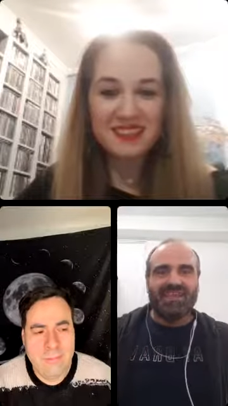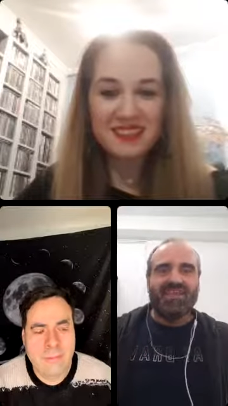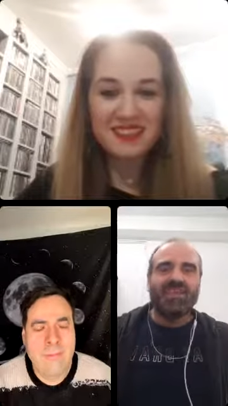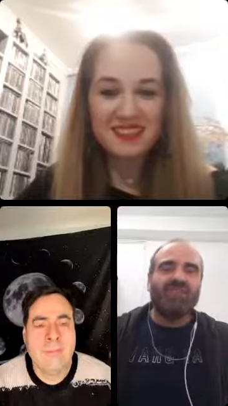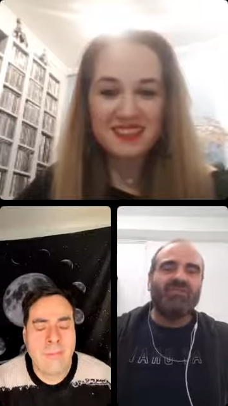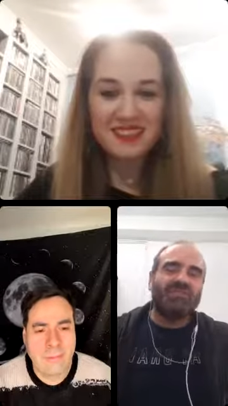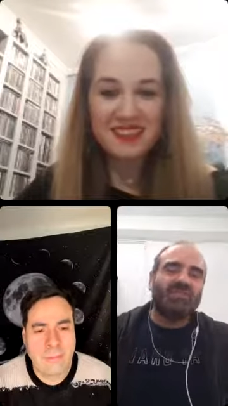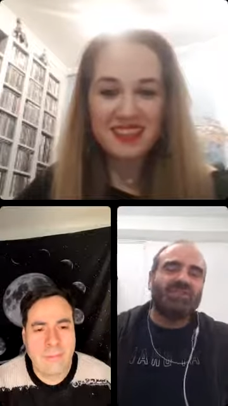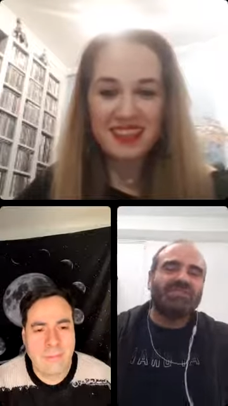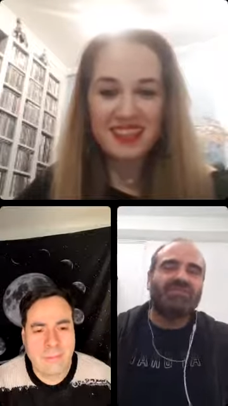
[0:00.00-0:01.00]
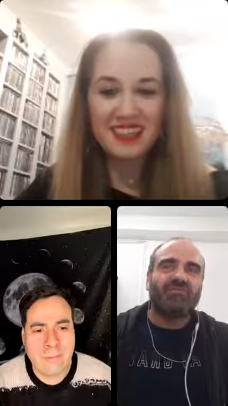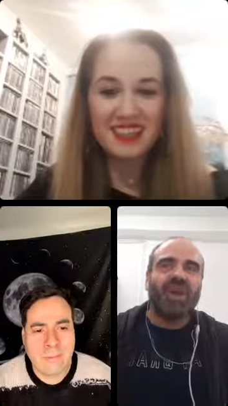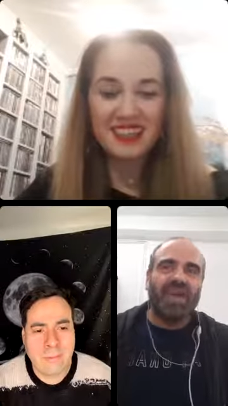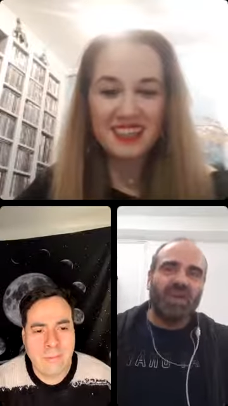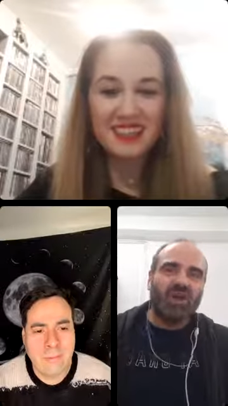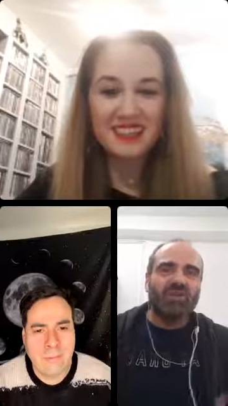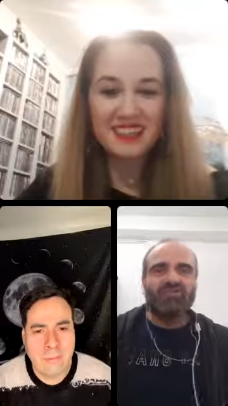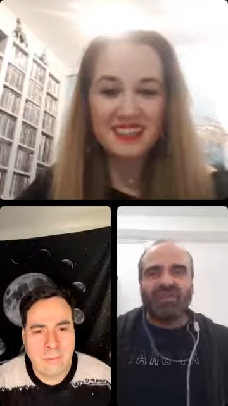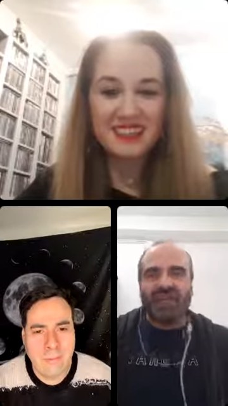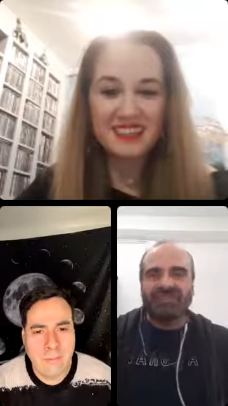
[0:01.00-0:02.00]
Speaker 1: and even though it's fine
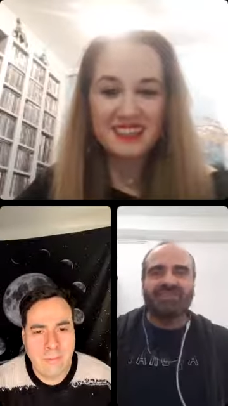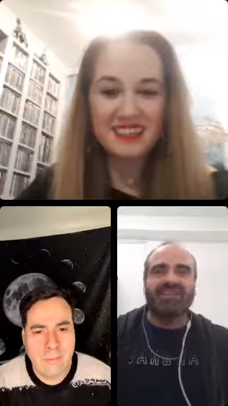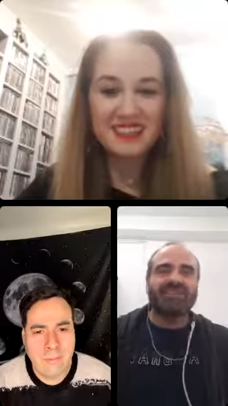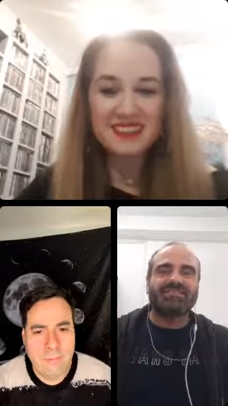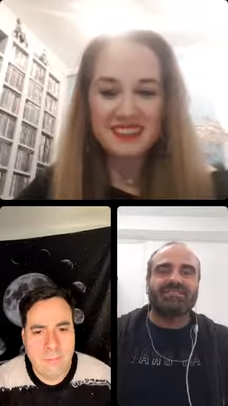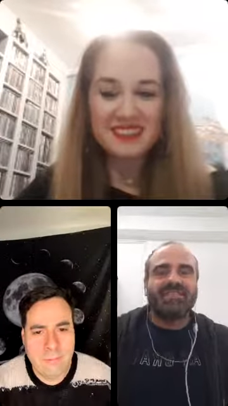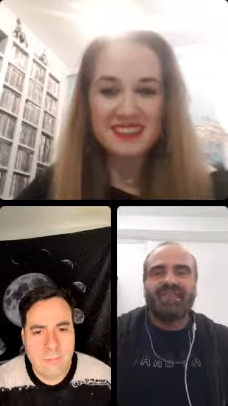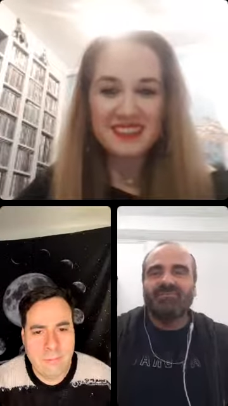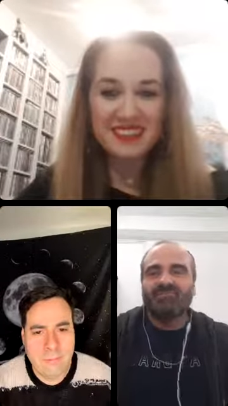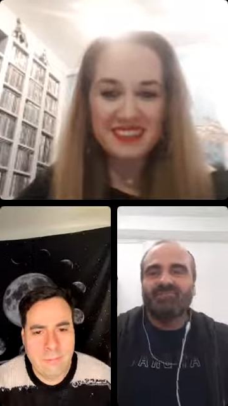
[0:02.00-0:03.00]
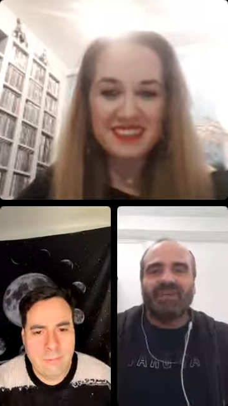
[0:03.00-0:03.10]
art fashion, it's they